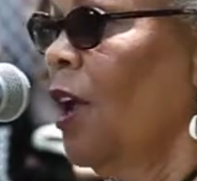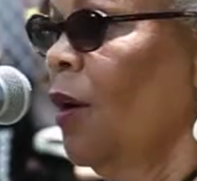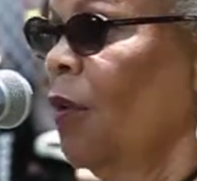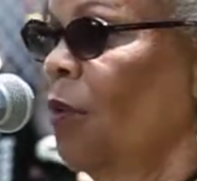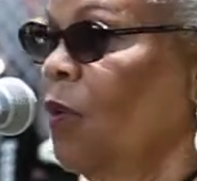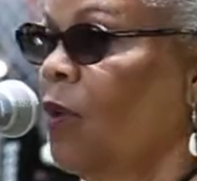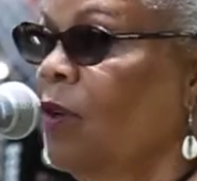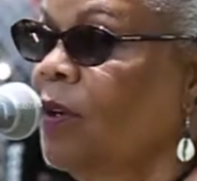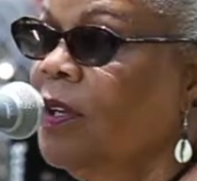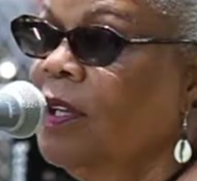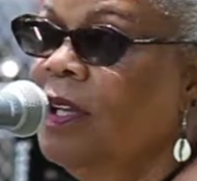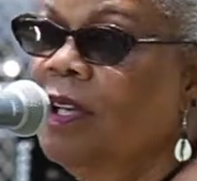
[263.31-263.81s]

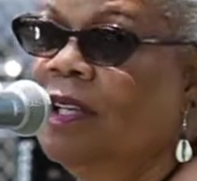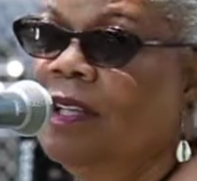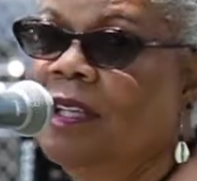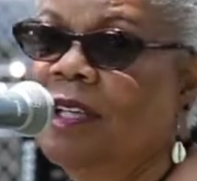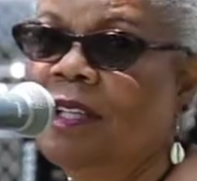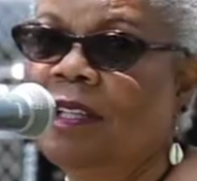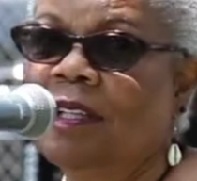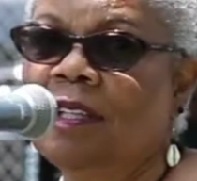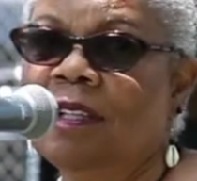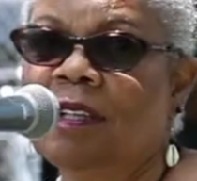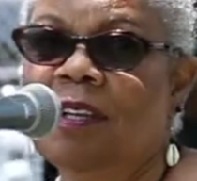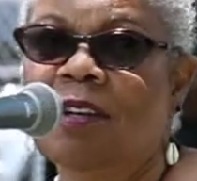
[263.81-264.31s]
Working
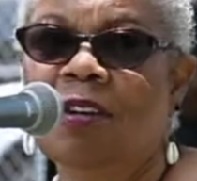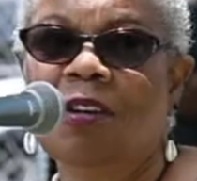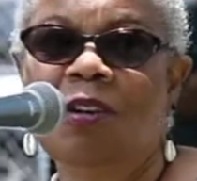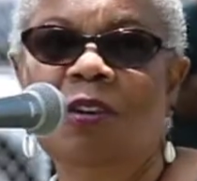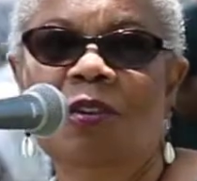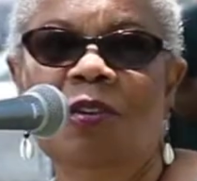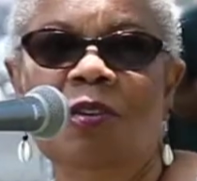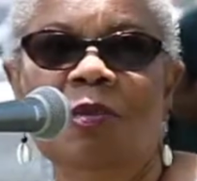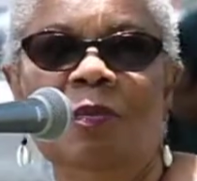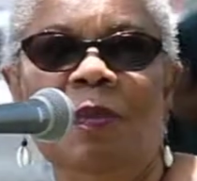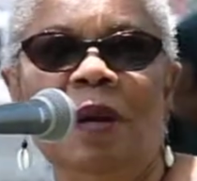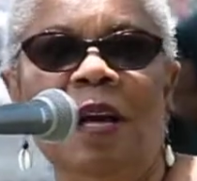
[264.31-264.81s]
in the
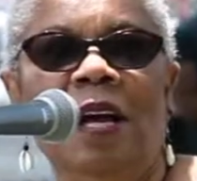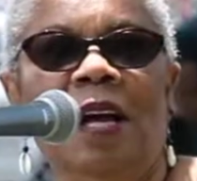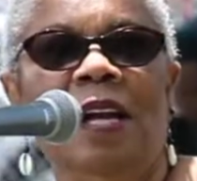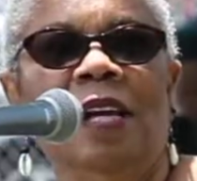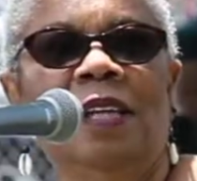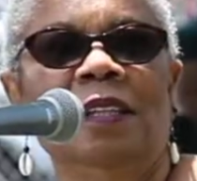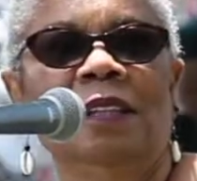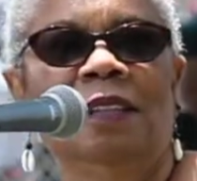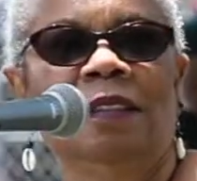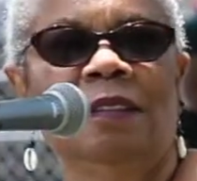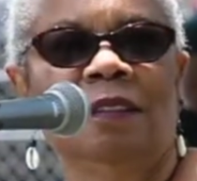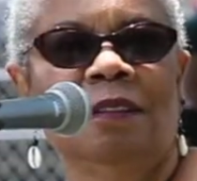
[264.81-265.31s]
coal
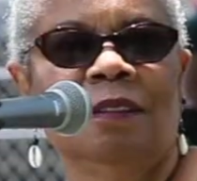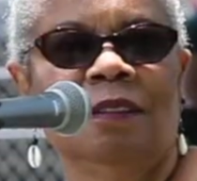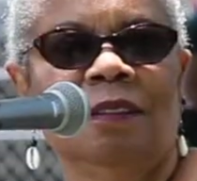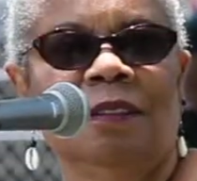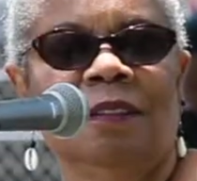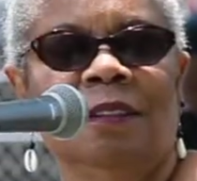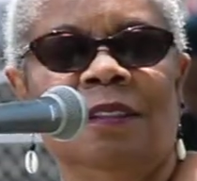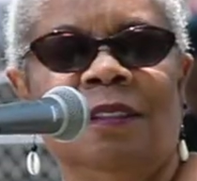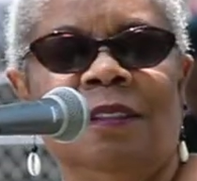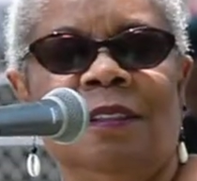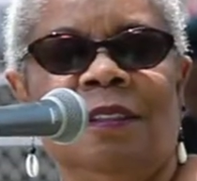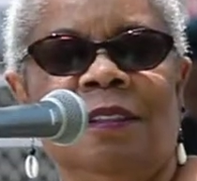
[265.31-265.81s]
mine.
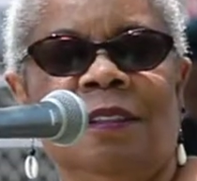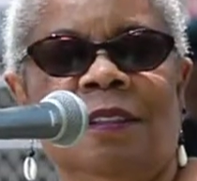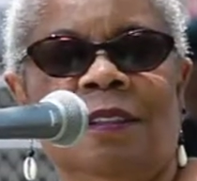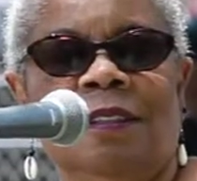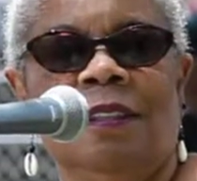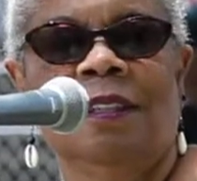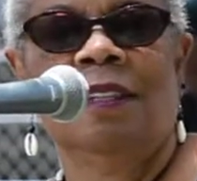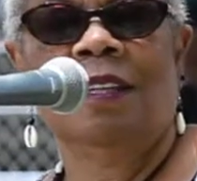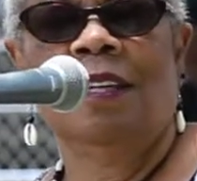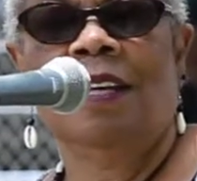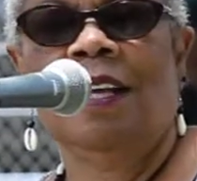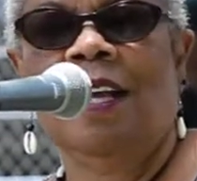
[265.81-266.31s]

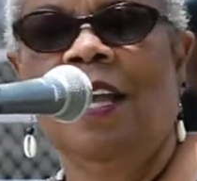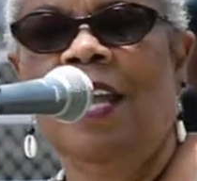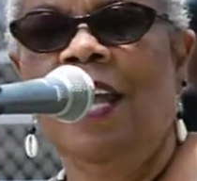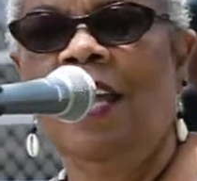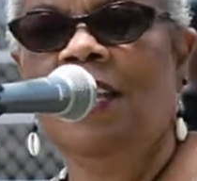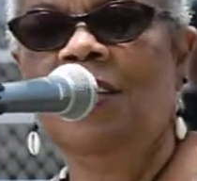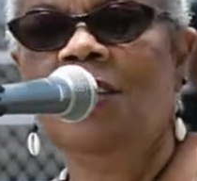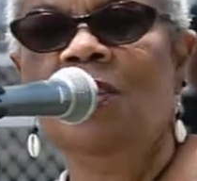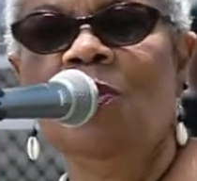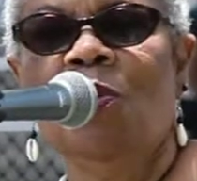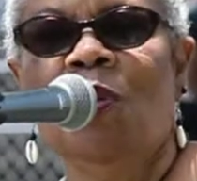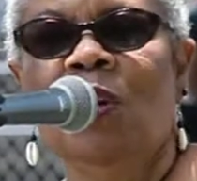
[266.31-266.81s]

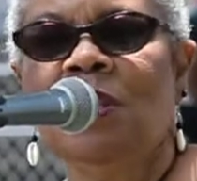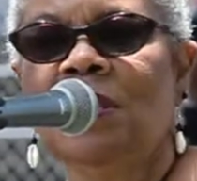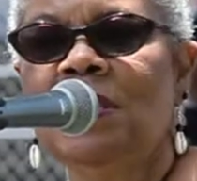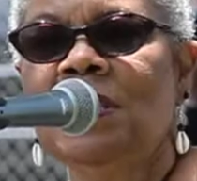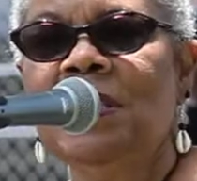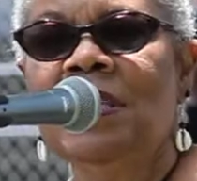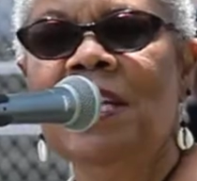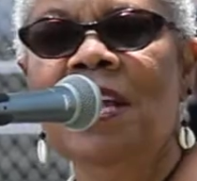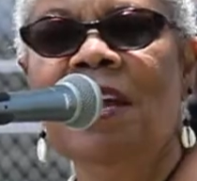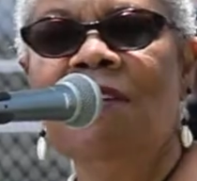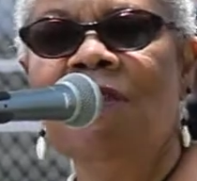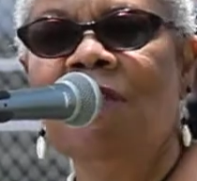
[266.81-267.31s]
And you was
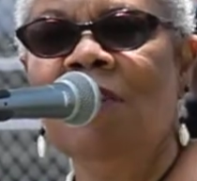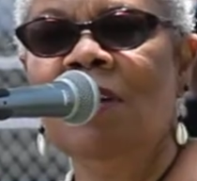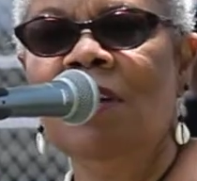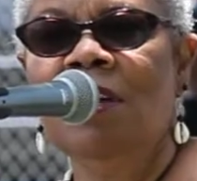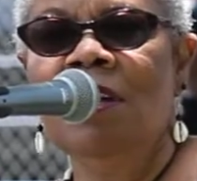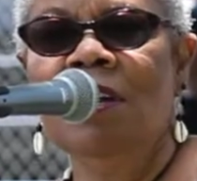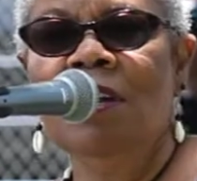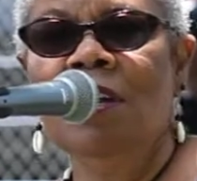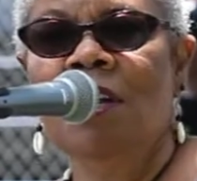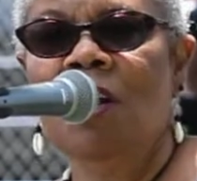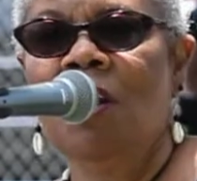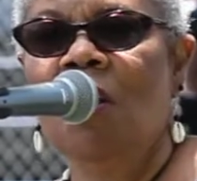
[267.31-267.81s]
never
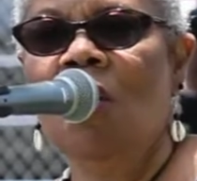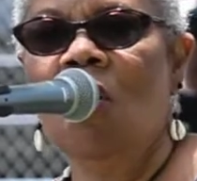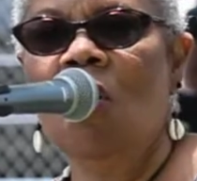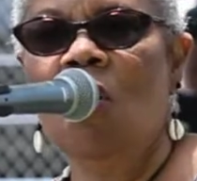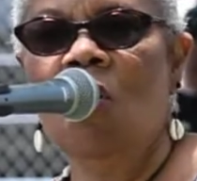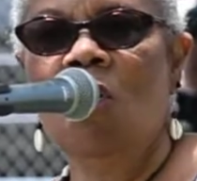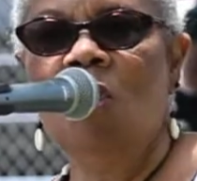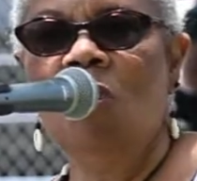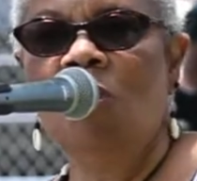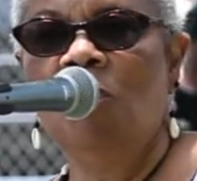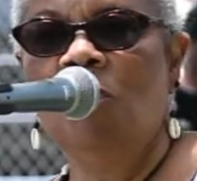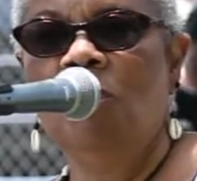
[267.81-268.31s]

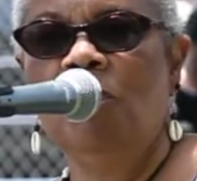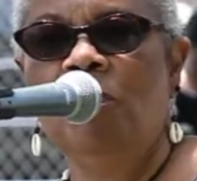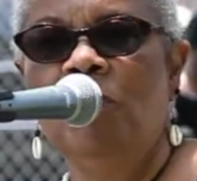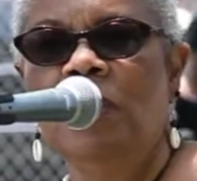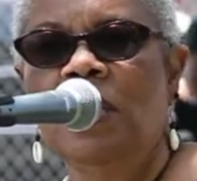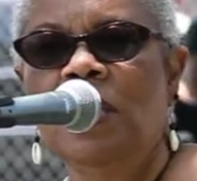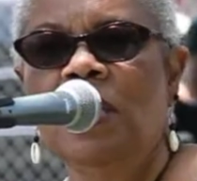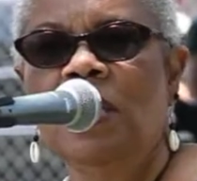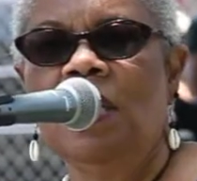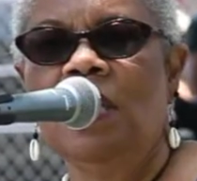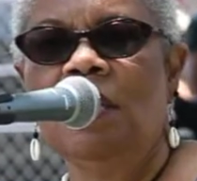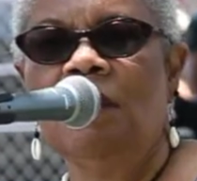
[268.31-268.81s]
gonna
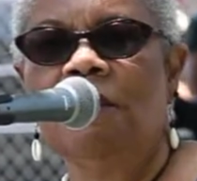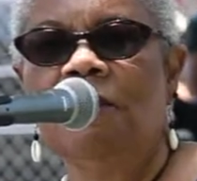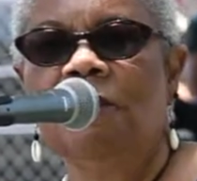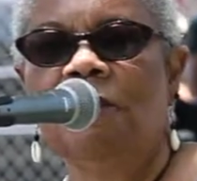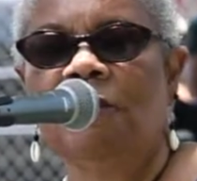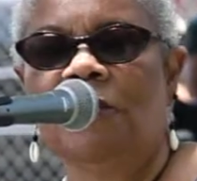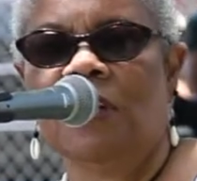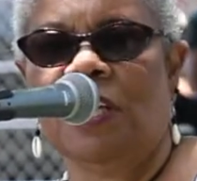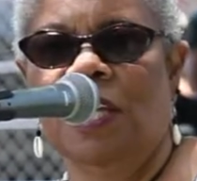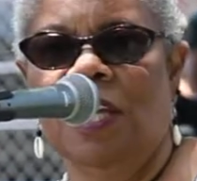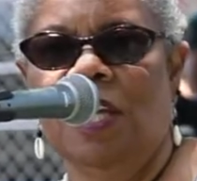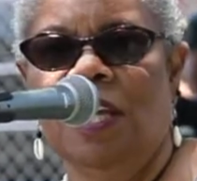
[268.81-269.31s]
be
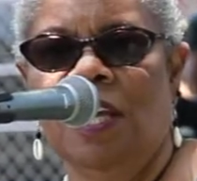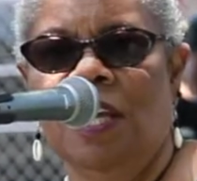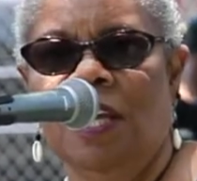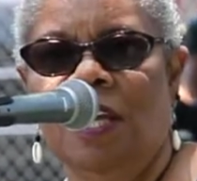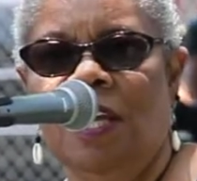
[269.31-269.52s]
free.